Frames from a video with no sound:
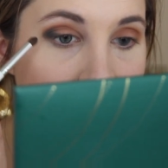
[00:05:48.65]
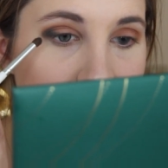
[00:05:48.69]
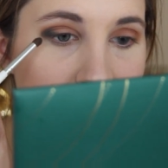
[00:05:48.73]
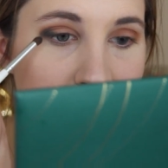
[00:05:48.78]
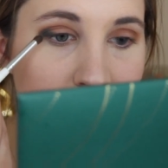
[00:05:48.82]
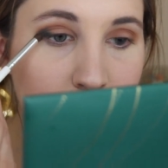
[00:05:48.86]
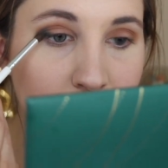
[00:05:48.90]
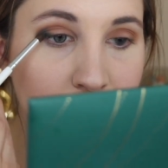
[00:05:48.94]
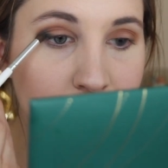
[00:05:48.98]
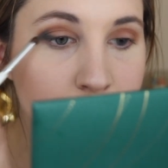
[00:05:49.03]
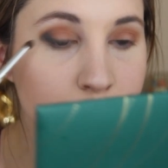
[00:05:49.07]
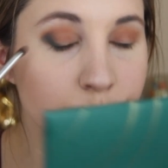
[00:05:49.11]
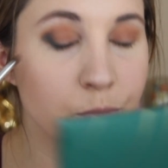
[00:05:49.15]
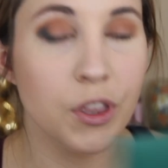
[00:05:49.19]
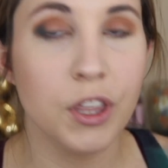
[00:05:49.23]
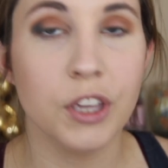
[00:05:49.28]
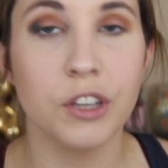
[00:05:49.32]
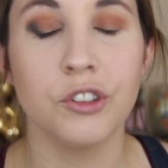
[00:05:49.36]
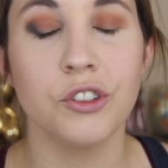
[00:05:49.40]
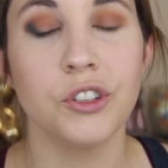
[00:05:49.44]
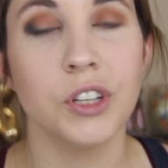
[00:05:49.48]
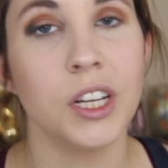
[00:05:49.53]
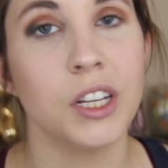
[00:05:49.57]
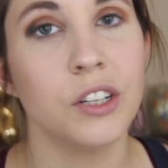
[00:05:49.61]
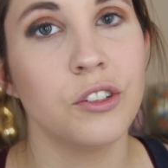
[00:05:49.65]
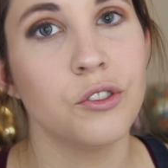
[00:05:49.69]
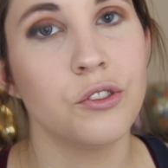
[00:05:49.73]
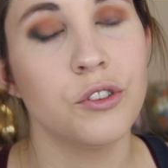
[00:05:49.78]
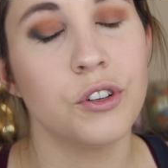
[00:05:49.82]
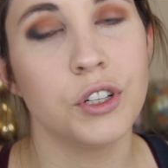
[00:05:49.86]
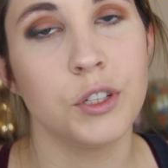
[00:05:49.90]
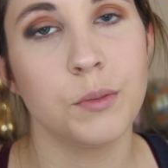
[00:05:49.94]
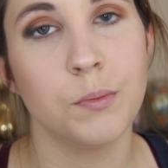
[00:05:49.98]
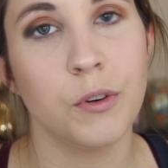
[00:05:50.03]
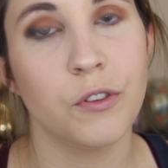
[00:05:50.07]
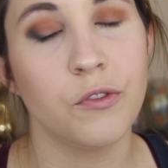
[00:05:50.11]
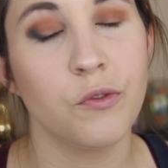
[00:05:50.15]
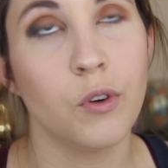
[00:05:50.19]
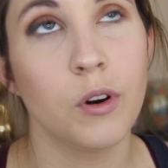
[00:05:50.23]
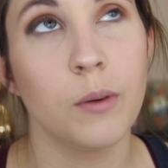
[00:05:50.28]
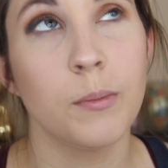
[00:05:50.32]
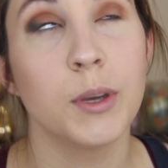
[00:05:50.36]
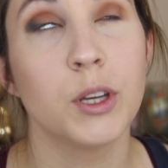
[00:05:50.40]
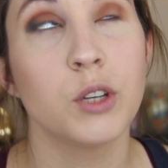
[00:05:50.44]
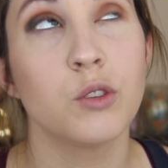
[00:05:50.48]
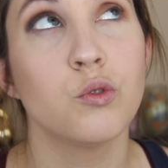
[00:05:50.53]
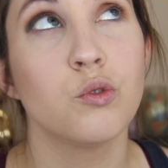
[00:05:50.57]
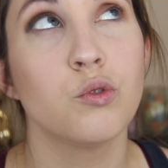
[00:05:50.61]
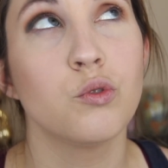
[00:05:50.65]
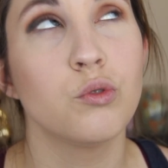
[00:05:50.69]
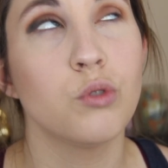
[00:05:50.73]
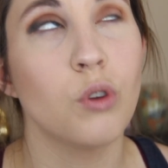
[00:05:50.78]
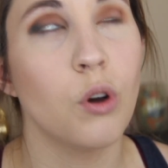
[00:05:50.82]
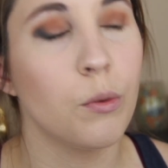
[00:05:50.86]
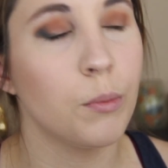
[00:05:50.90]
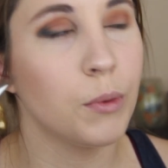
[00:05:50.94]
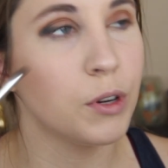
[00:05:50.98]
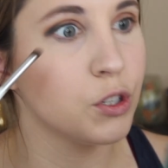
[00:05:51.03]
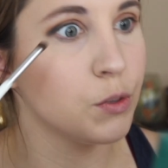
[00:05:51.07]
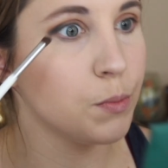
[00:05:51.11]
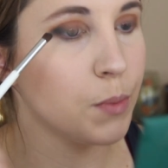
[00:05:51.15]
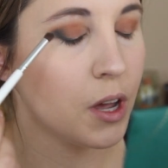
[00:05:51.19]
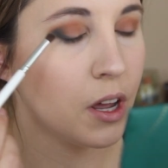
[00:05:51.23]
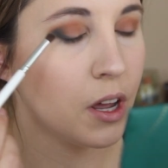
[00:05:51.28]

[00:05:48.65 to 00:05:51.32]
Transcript: And the shades are just performing so much